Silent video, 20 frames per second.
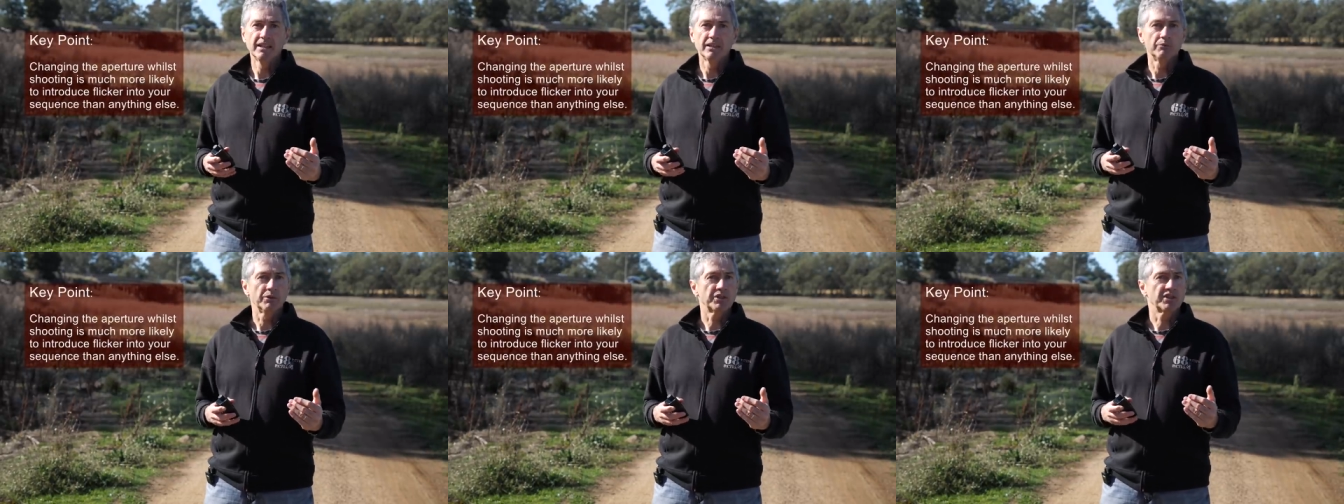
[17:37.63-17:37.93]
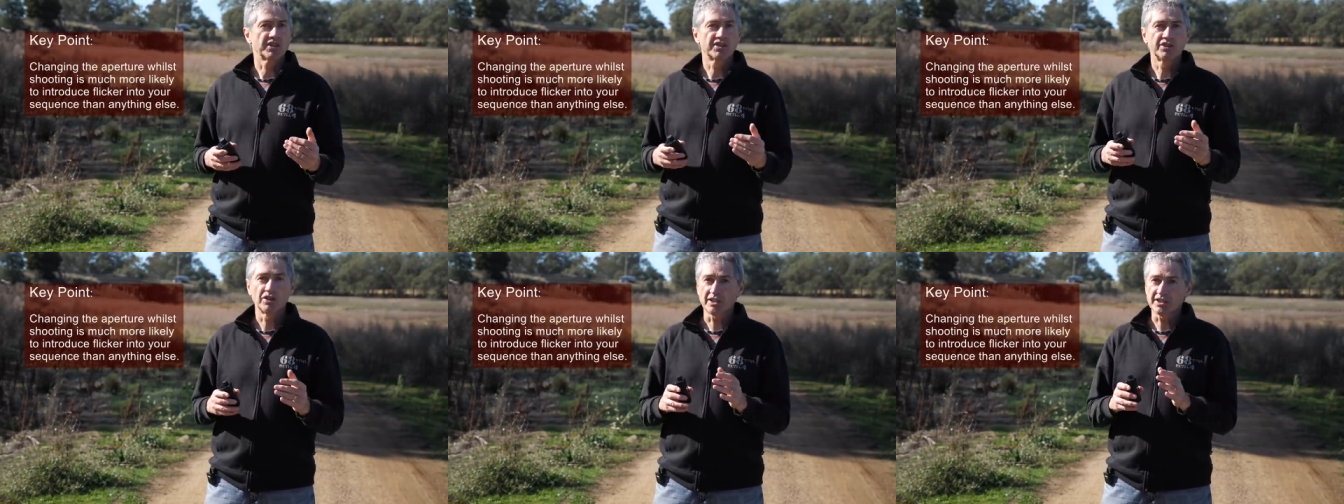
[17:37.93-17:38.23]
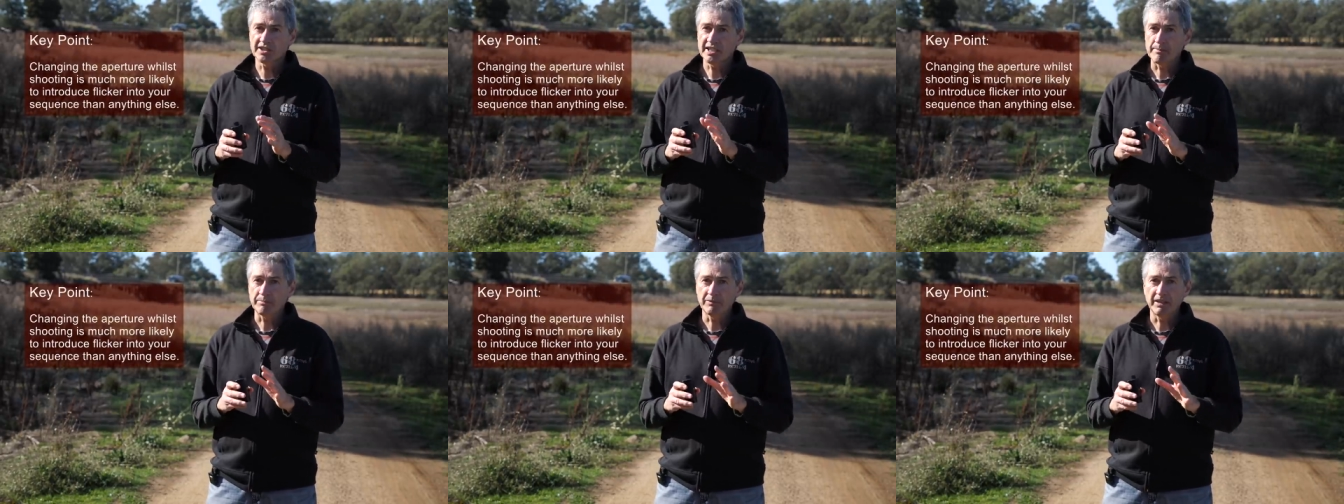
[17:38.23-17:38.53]
which is
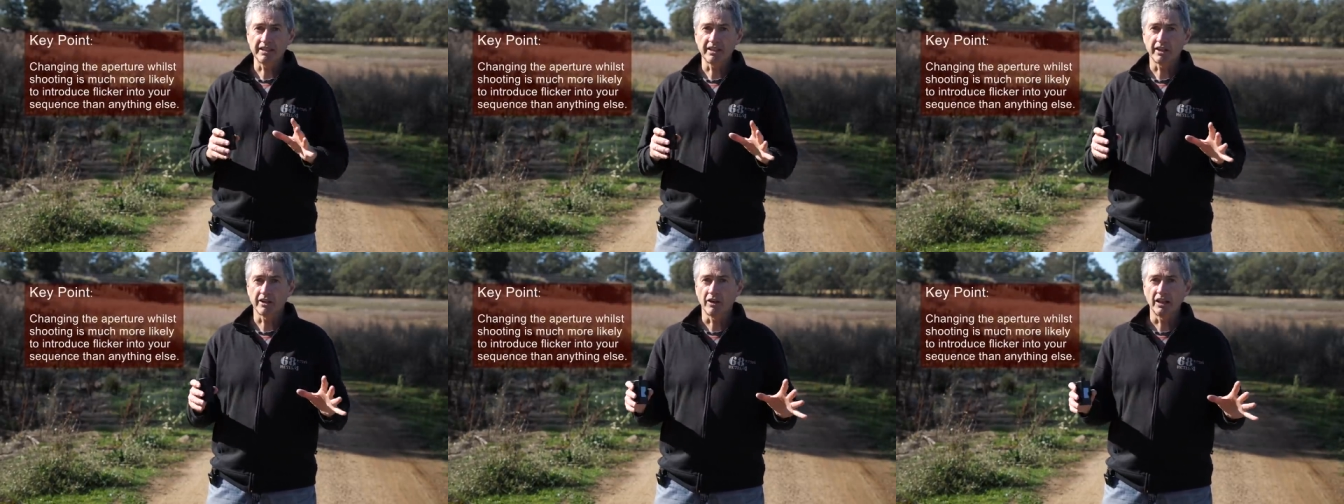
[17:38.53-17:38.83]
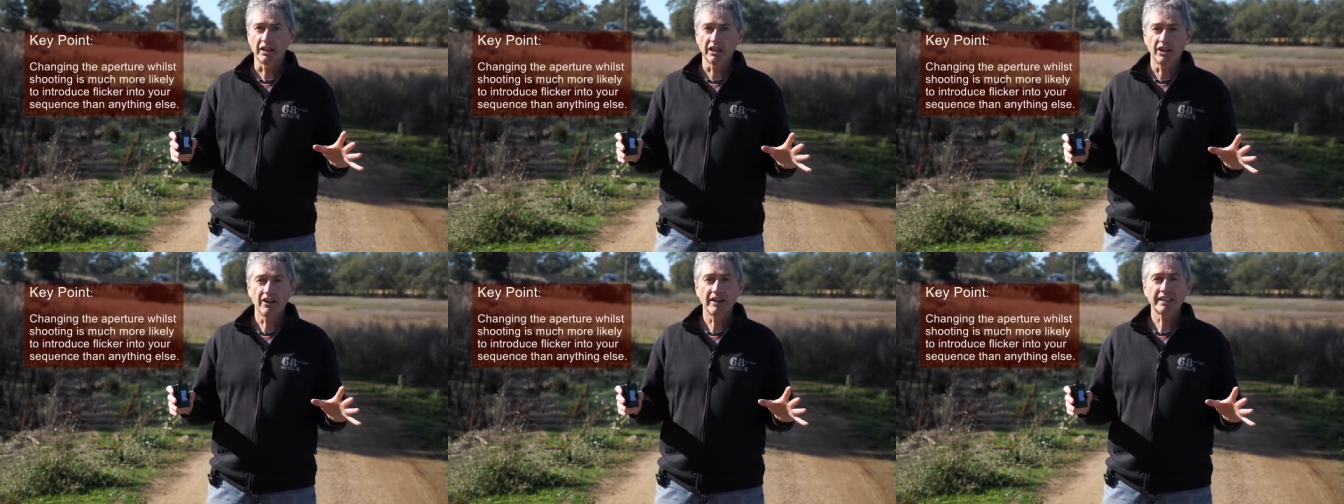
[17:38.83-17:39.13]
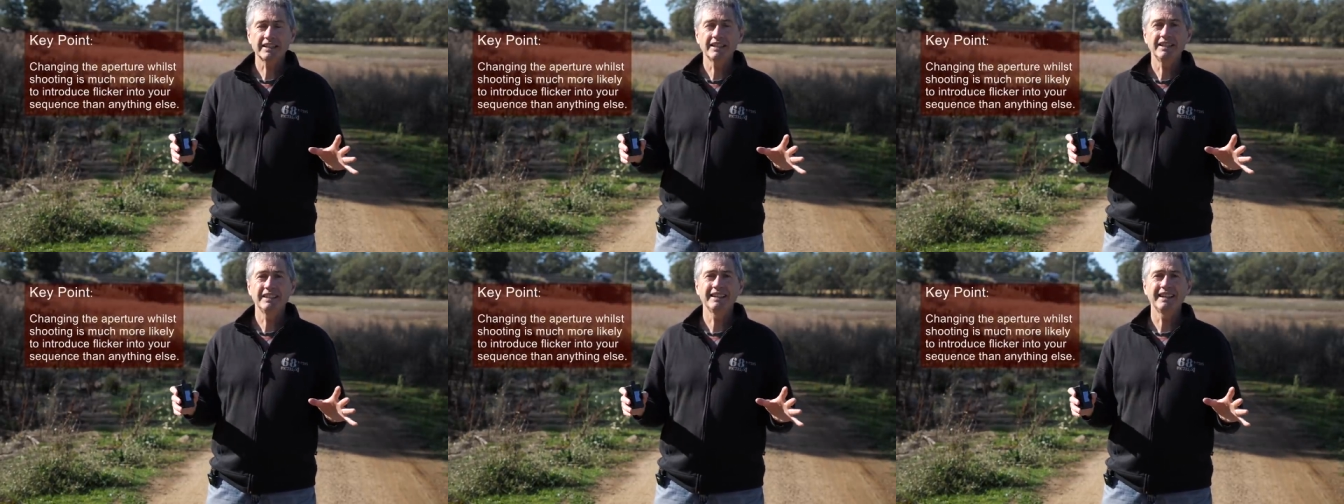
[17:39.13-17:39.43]
not something that I
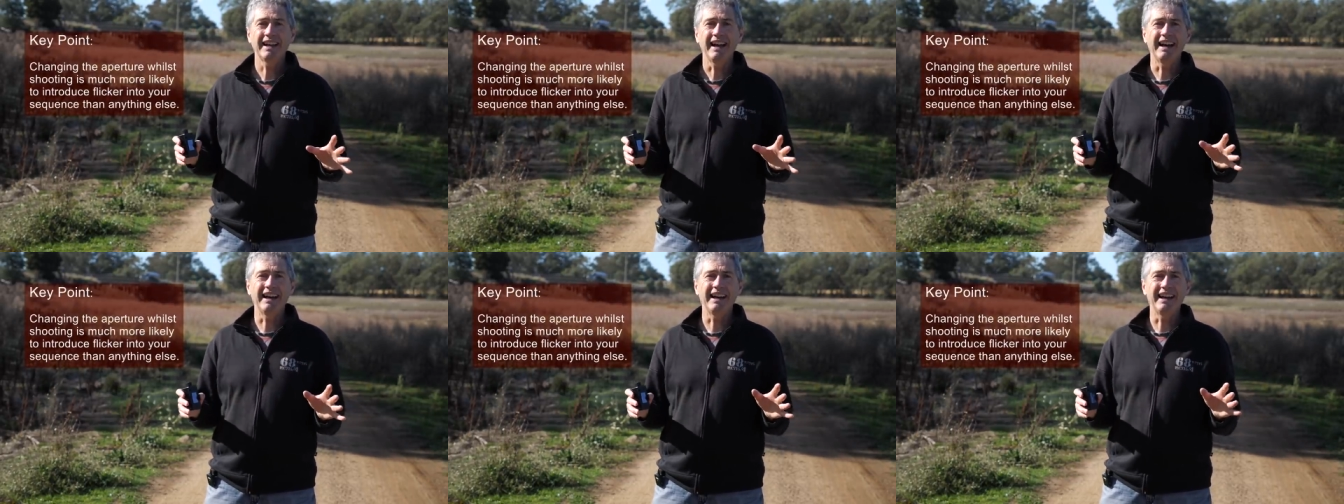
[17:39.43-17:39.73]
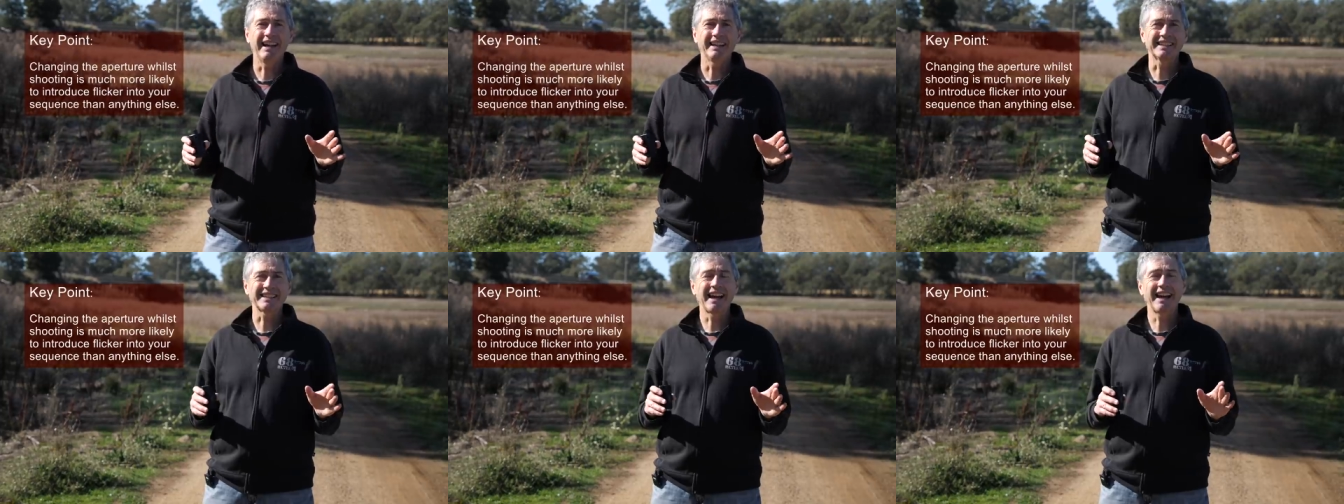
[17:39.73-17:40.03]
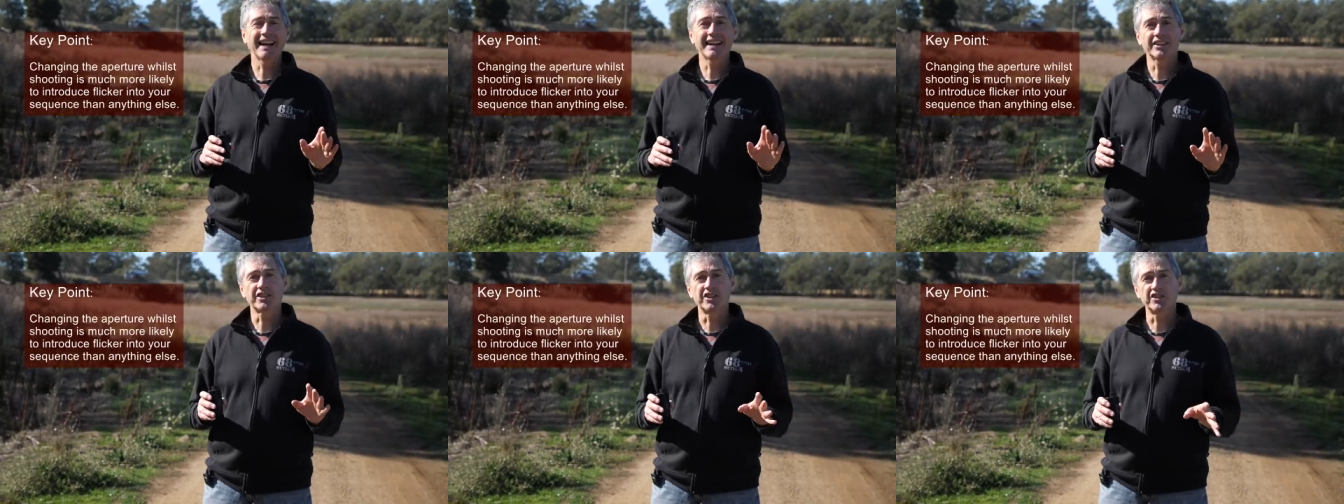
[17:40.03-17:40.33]
like. Uh, it's
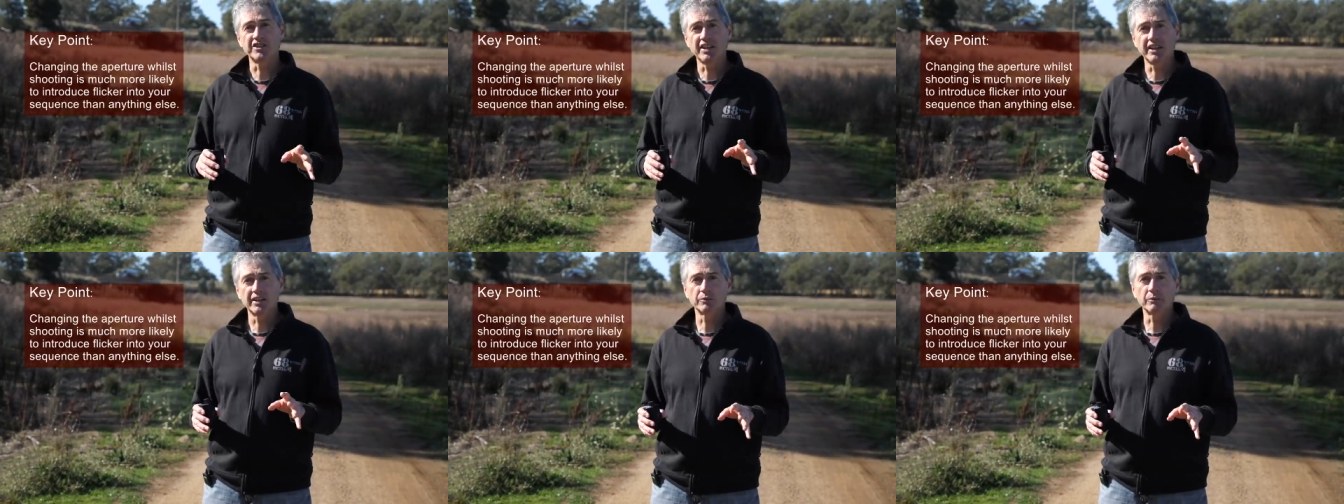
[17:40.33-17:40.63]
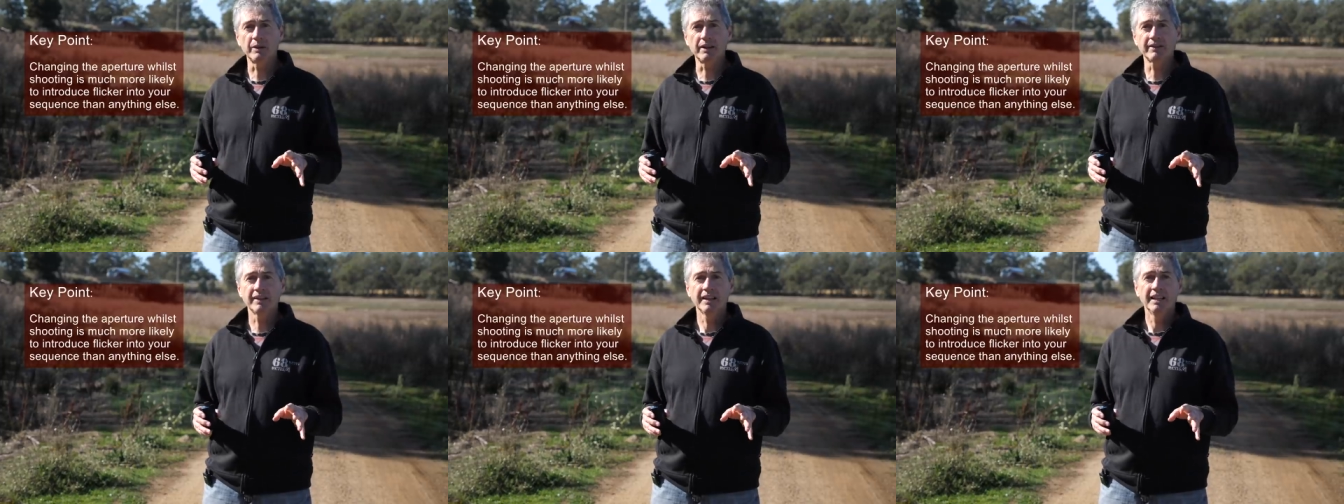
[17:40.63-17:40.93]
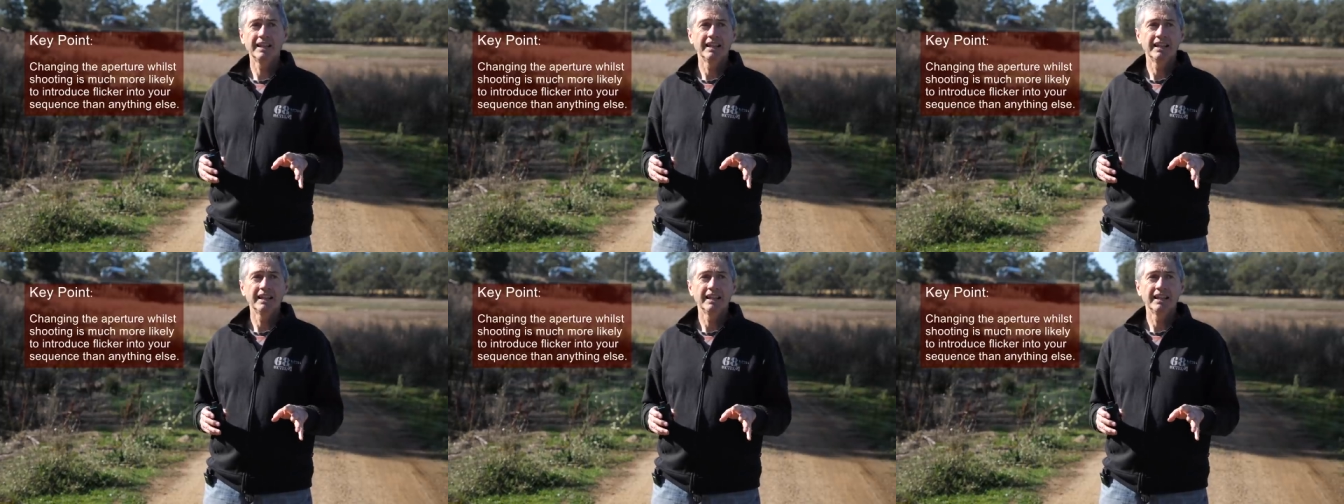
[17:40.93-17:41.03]
harder to deal with.